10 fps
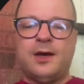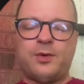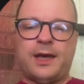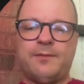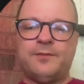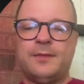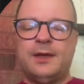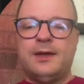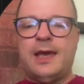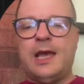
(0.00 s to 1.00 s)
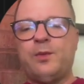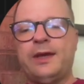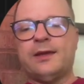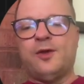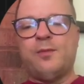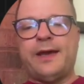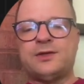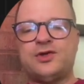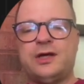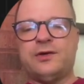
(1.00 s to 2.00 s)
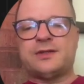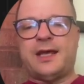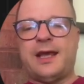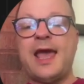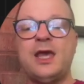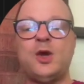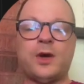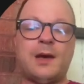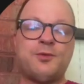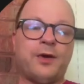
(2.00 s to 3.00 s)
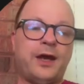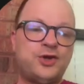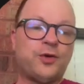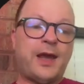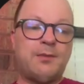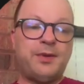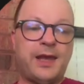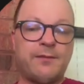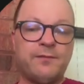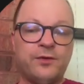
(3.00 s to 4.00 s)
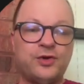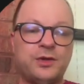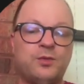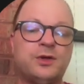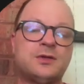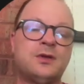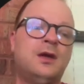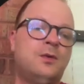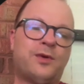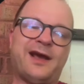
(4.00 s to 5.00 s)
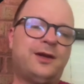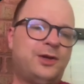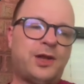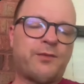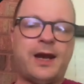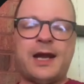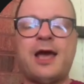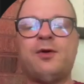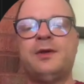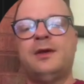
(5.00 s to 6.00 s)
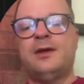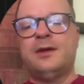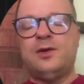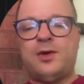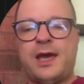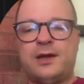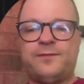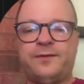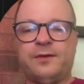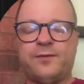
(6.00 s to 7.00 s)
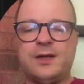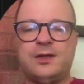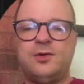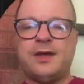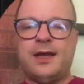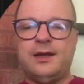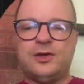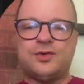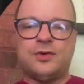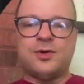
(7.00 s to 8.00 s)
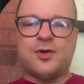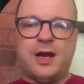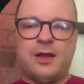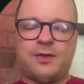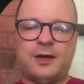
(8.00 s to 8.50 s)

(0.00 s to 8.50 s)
Okay, and we get a little message here saying, hey, you want to upgrade your NPM version, which we're not going to do that right now. You can feel free to do that. It shouldn't hurt anything.